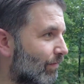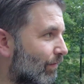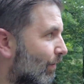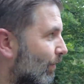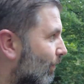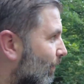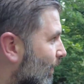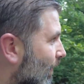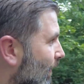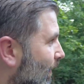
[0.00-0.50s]

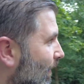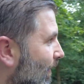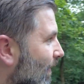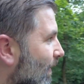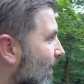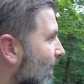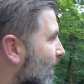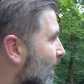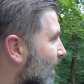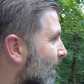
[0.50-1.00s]
So
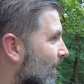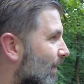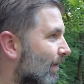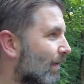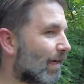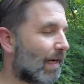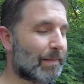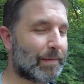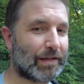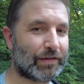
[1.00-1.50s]

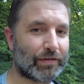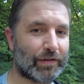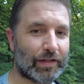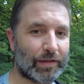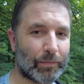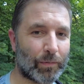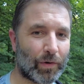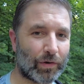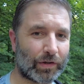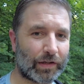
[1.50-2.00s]
I'm actually
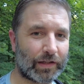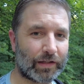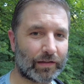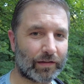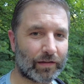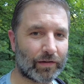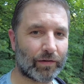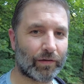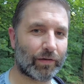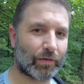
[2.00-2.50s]
walking
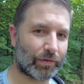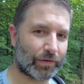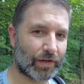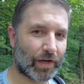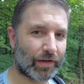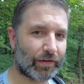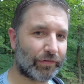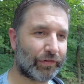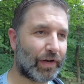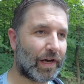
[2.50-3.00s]
on the
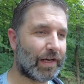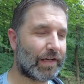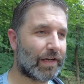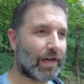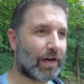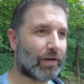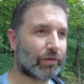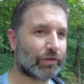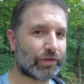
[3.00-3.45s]
other side now.